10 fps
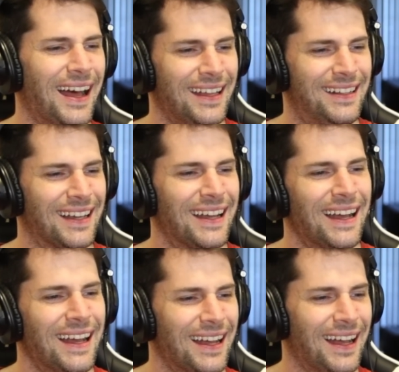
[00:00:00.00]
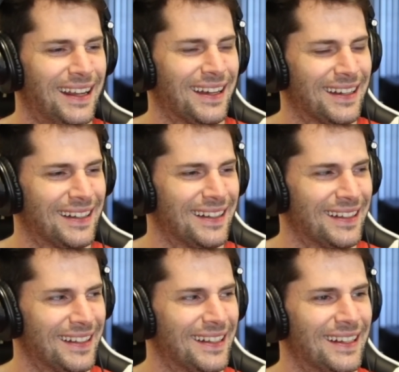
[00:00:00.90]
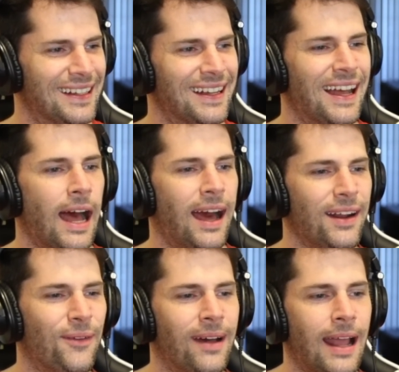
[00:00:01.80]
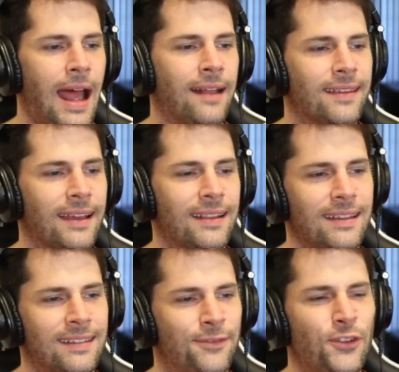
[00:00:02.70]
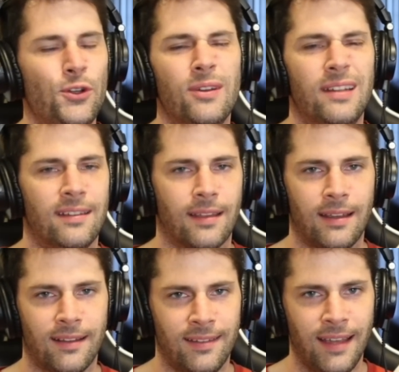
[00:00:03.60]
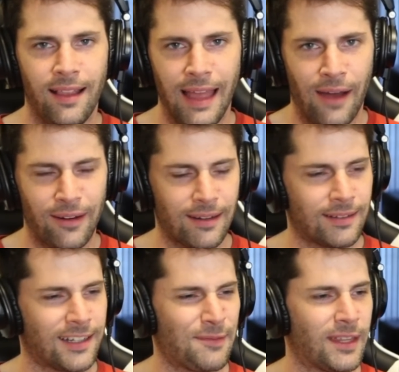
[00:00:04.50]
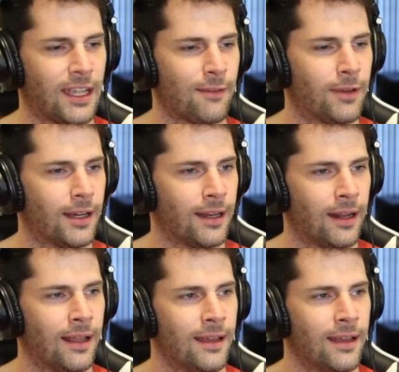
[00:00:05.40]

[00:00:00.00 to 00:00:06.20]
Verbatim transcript: I don't, don't want to act like this food is like a sellout or something, but